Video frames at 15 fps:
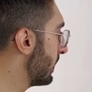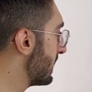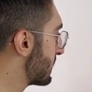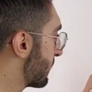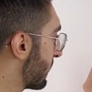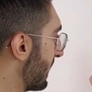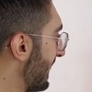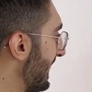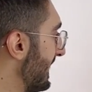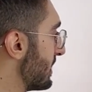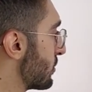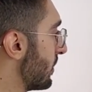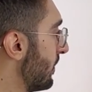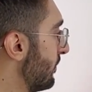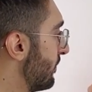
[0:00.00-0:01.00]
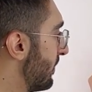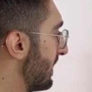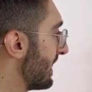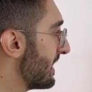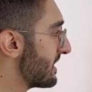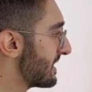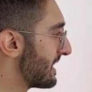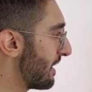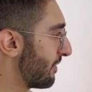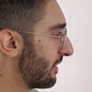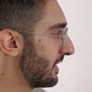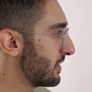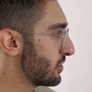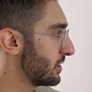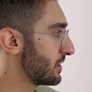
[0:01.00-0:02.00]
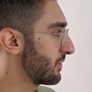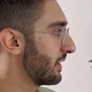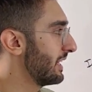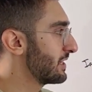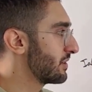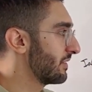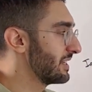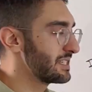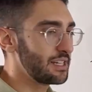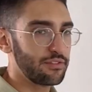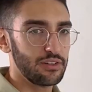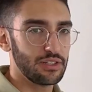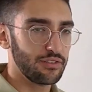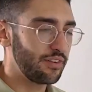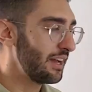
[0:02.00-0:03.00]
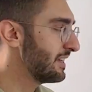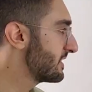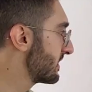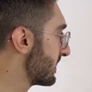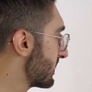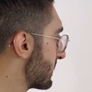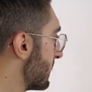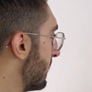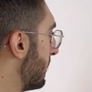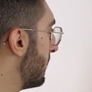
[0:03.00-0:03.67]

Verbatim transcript: is for each of these definitions, for each of these different devices,